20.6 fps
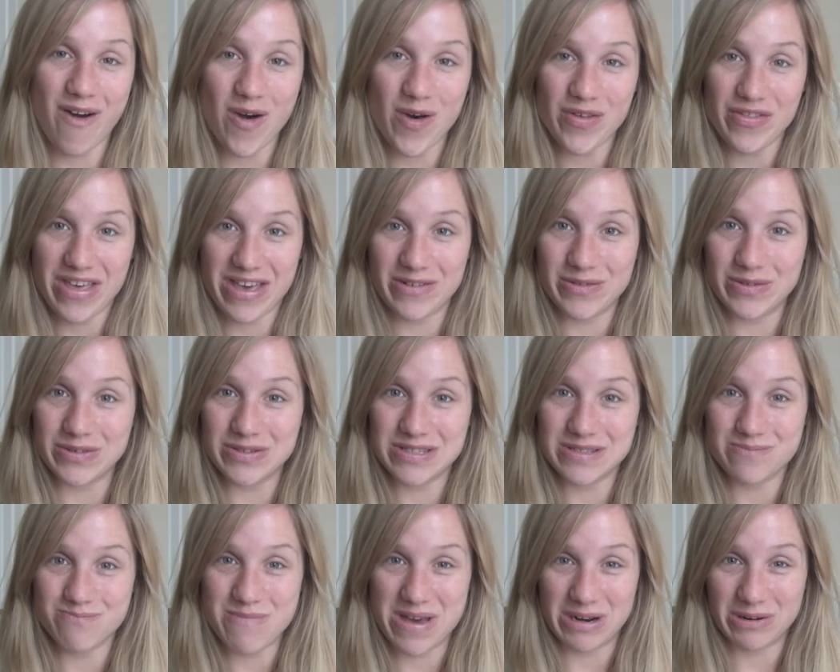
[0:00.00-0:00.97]
all
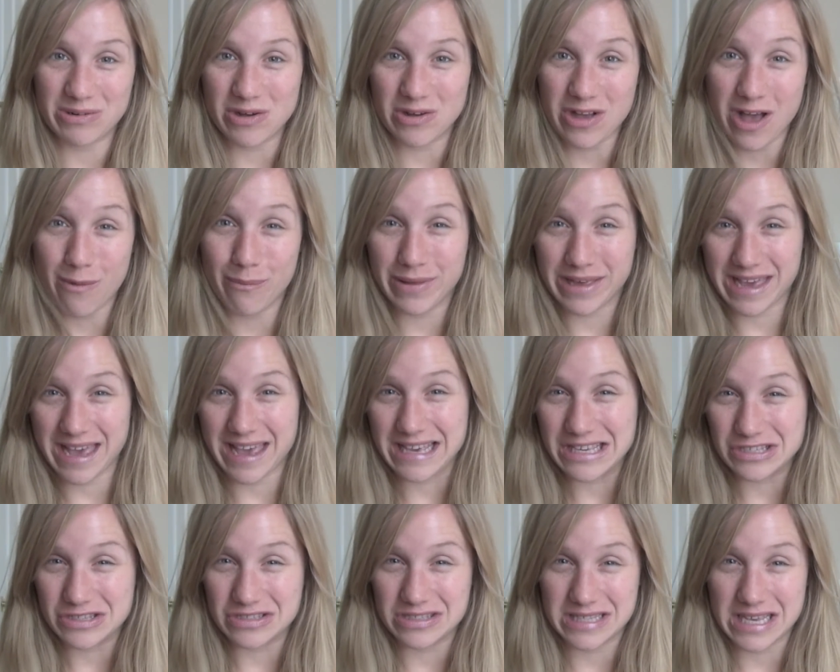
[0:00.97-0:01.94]
those medical
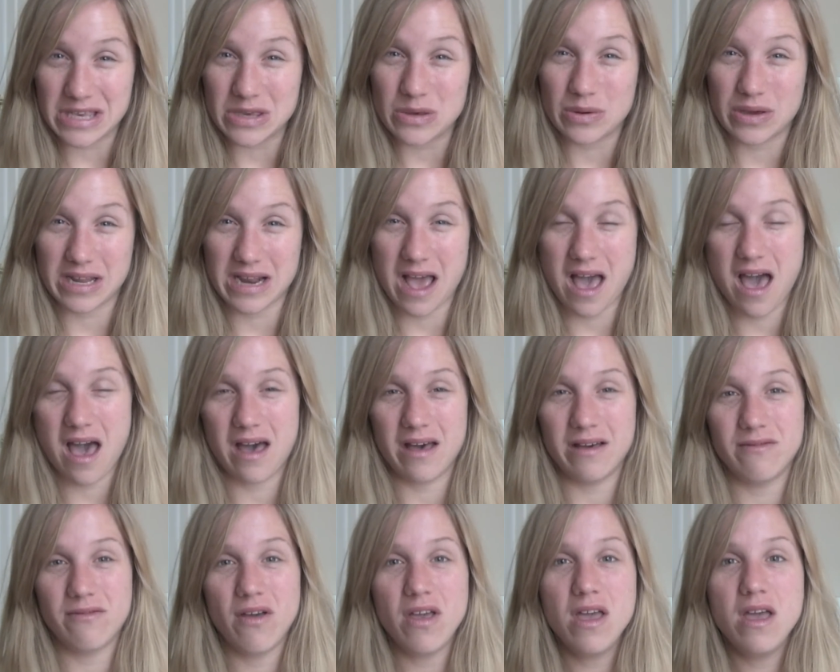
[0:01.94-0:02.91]
complications that you can
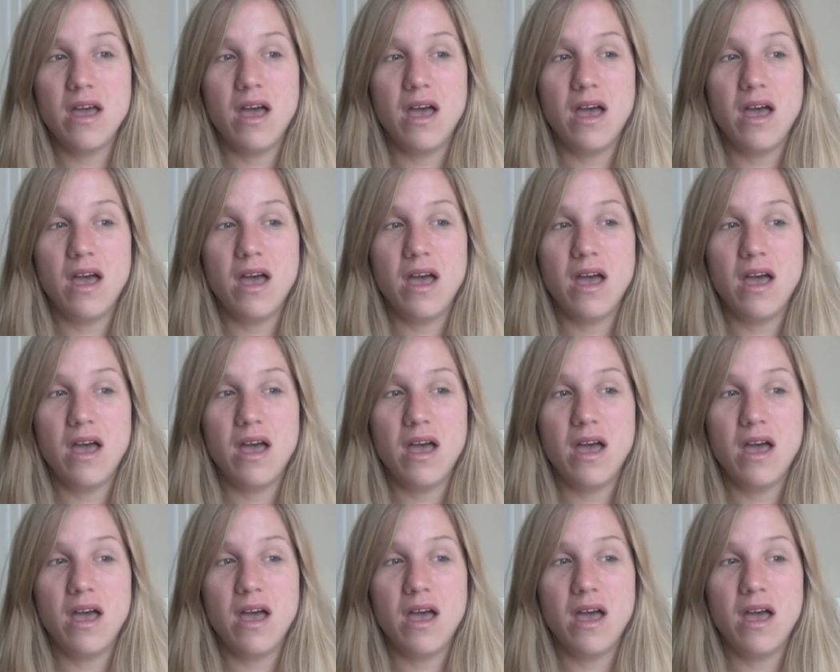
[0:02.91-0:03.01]
have.